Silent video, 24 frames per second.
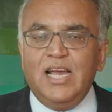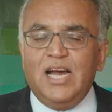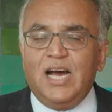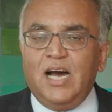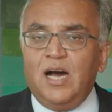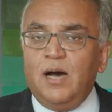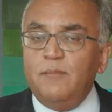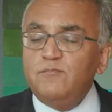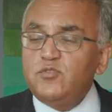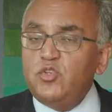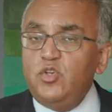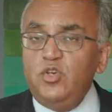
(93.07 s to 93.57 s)

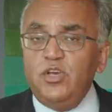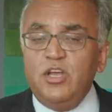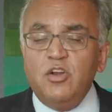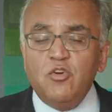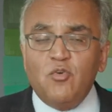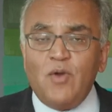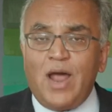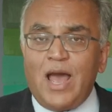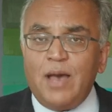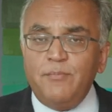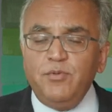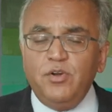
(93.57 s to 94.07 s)
Um, so you
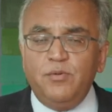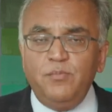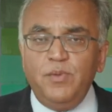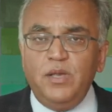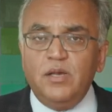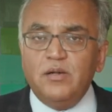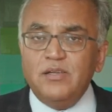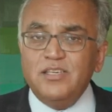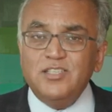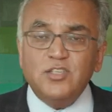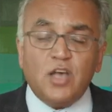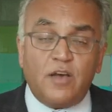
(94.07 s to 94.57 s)
can grab your
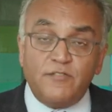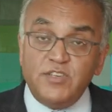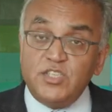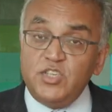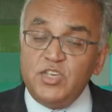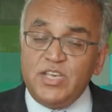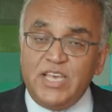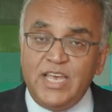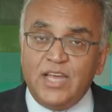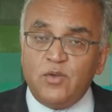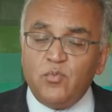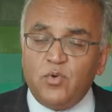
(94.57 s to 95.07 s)
meal, because
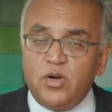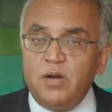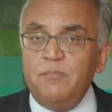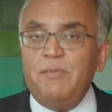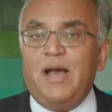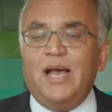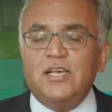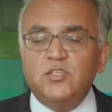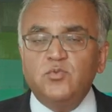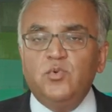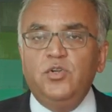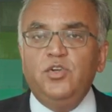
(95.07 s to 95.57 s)
obviously you can't wear a
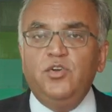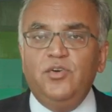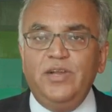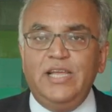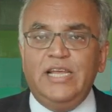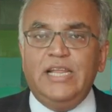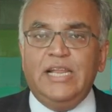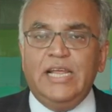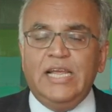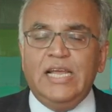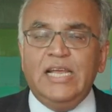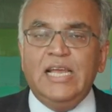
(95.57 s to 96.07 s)
mask when you're
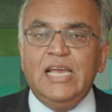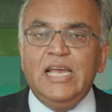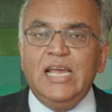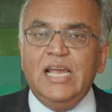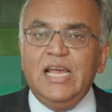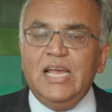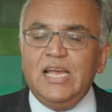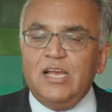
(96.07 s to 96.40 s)
eating.